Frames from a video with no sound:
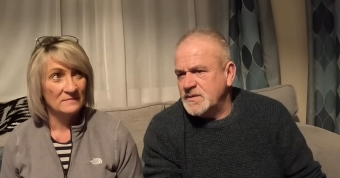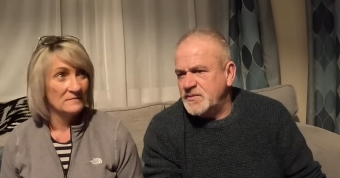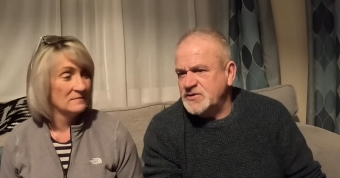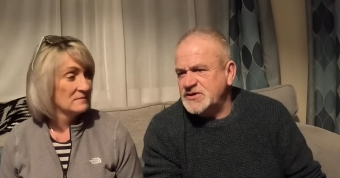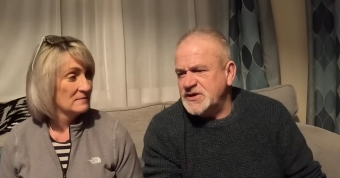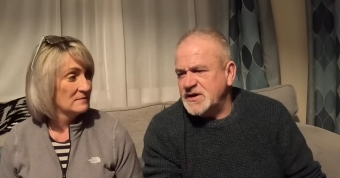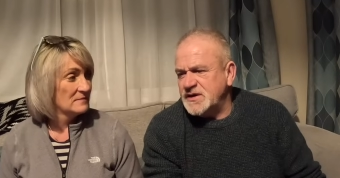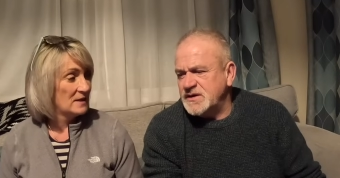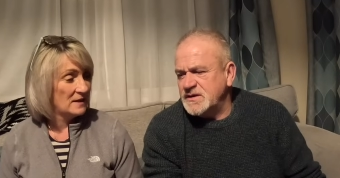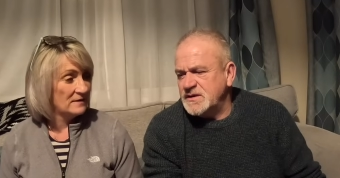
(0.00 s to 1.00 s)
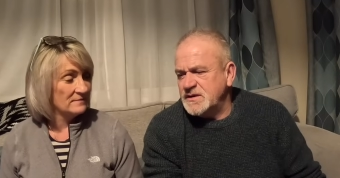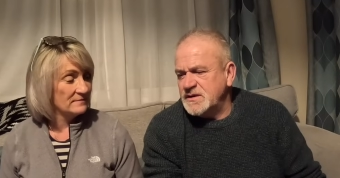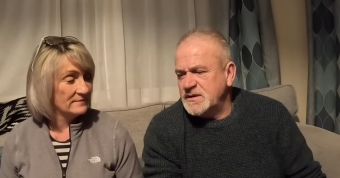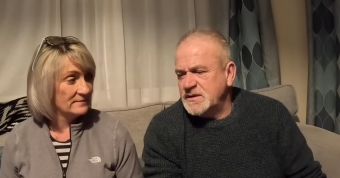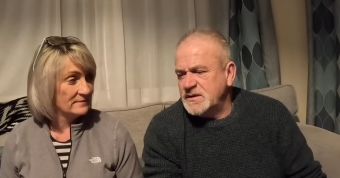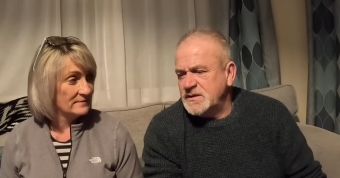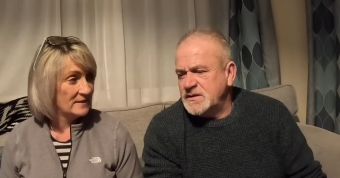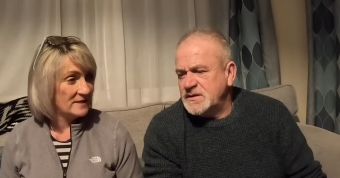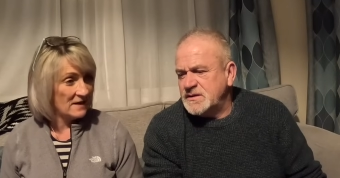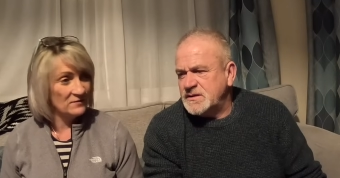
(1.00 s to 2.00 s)
Speaker 1: Boxing Day?
Speaker 2: Yeah.
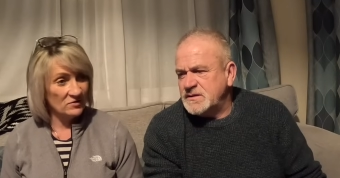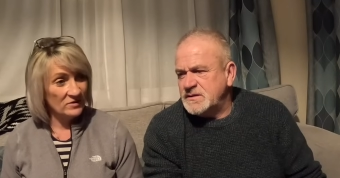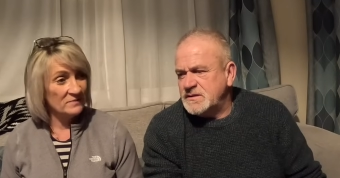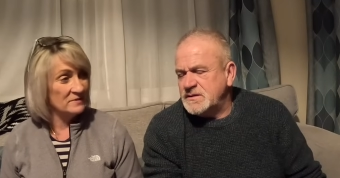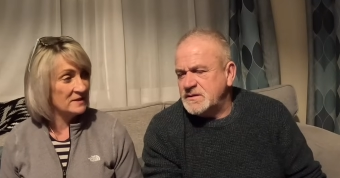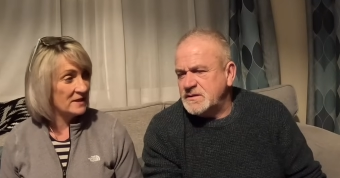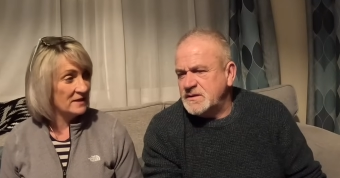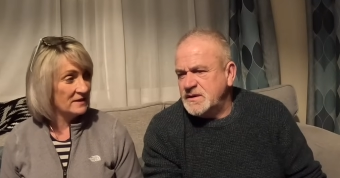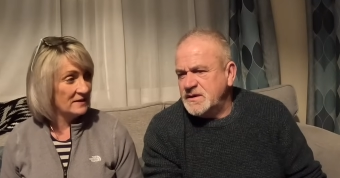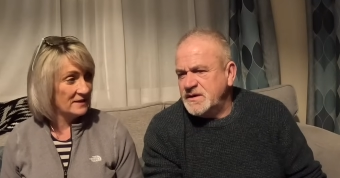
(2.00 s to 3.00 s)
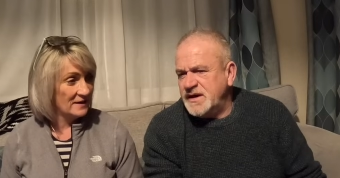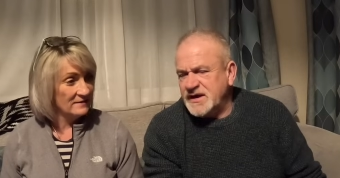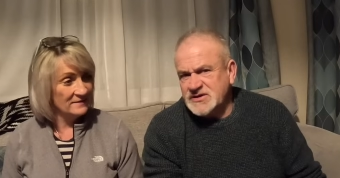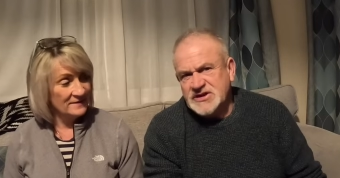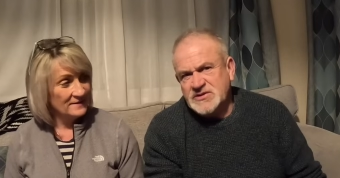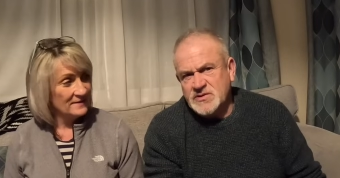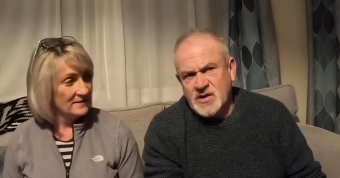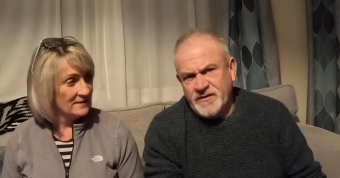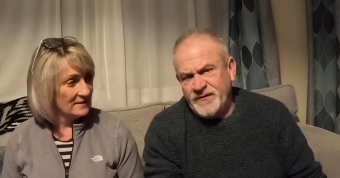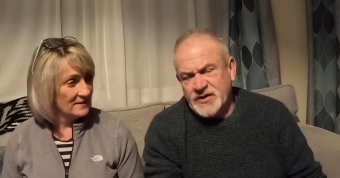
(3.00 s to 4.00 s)
The day after Christmas Day, you
Speaker 1: know. Yeah, because this will go
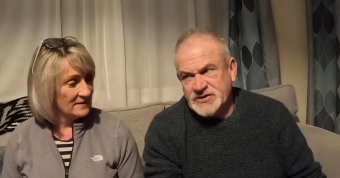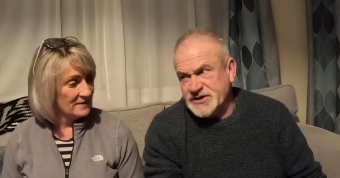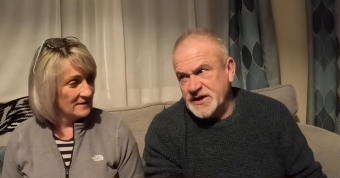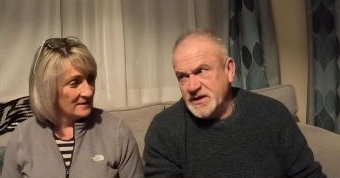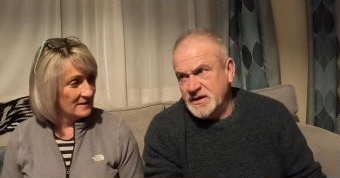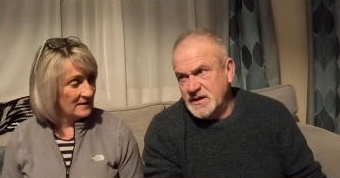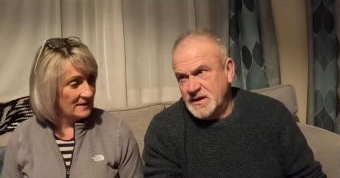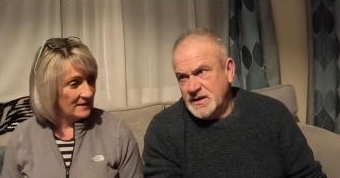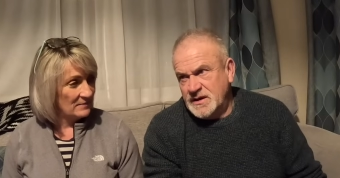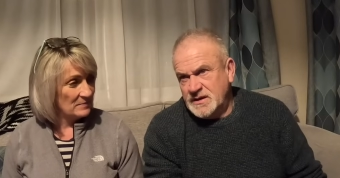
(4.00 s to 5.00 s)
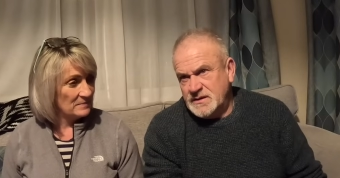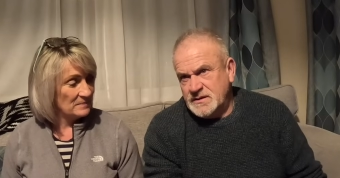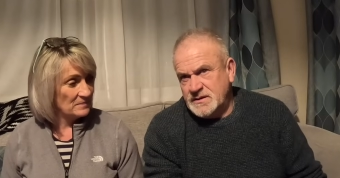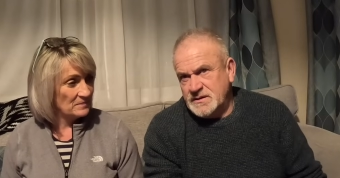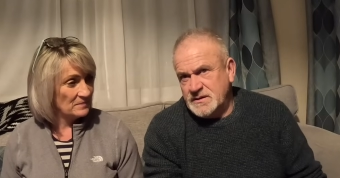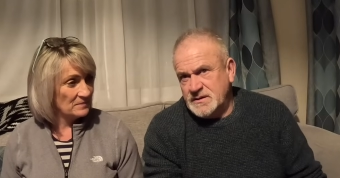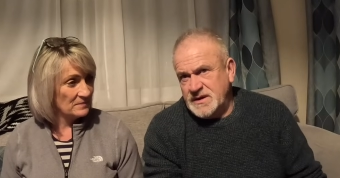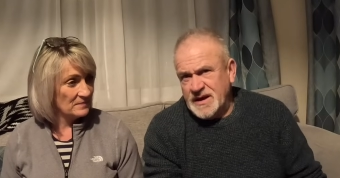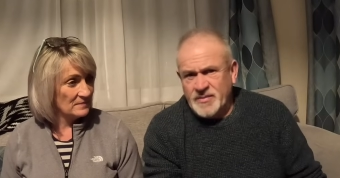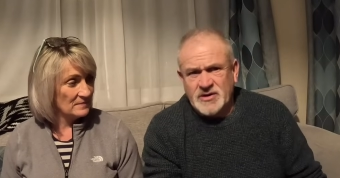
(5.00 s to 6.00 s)
on Thursday.
Speaker 2: Yeah.
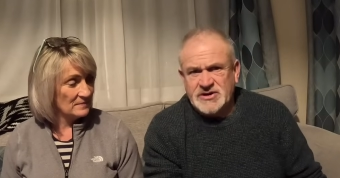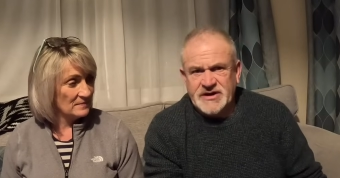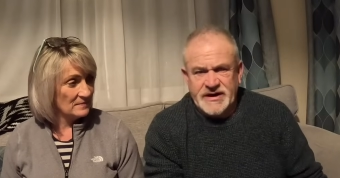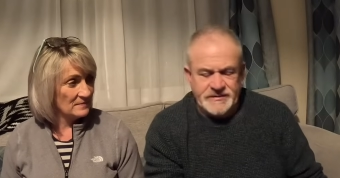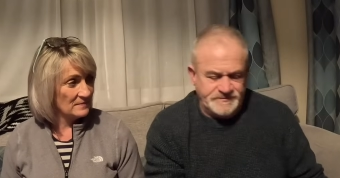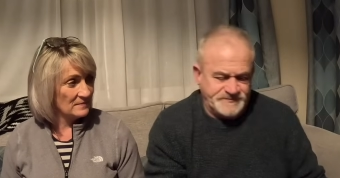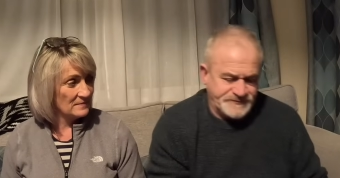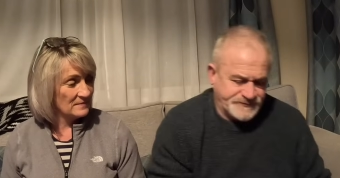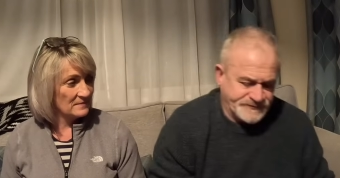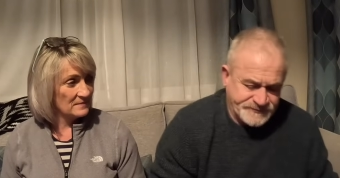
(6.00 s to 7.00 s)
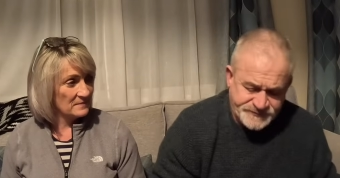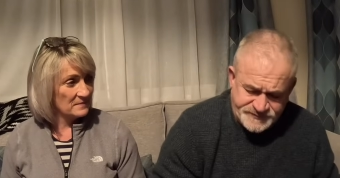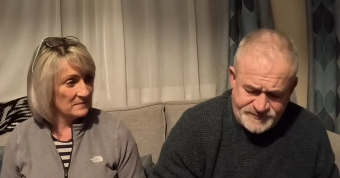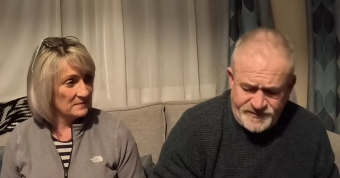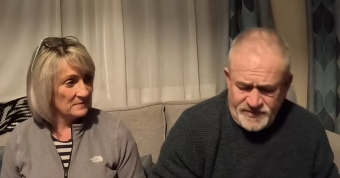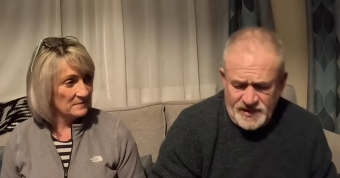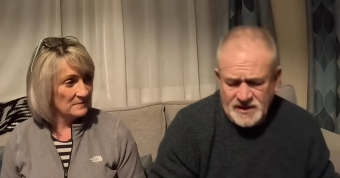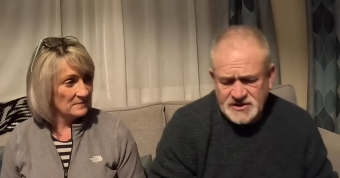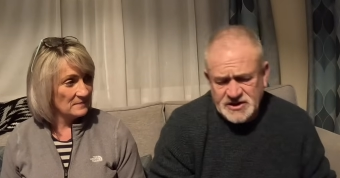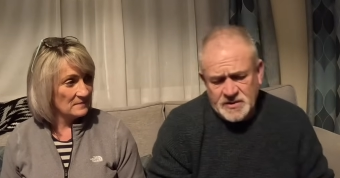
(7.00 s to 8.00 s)
Speaker 1: Yeah, Boxing Day.
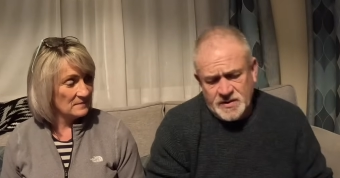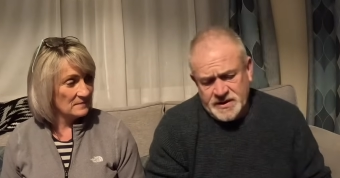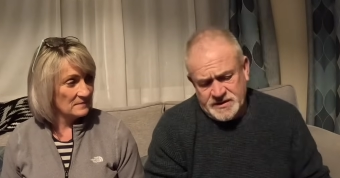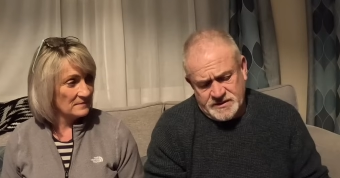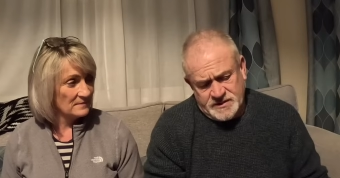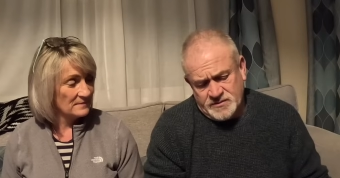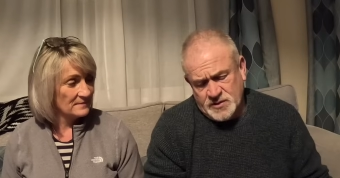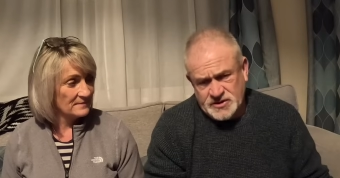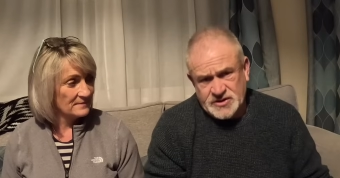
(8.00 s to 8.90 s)
So, we'll